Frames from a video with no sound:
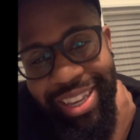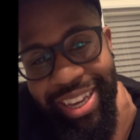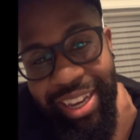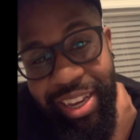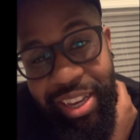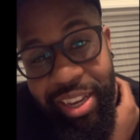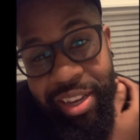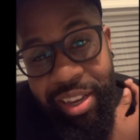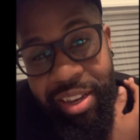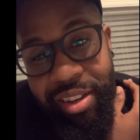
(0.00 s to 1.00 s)

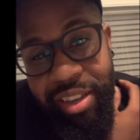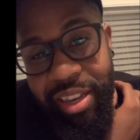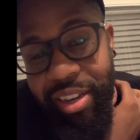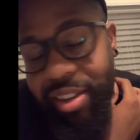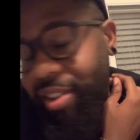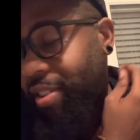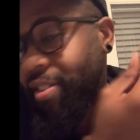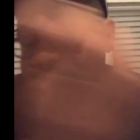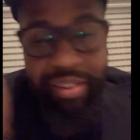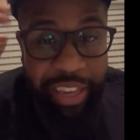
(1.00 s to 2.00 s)
Yeah.
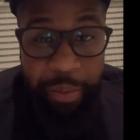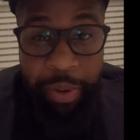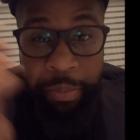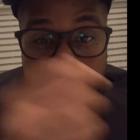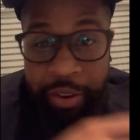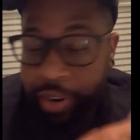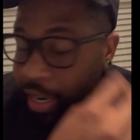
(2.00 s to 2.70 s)
It's escaped my mind right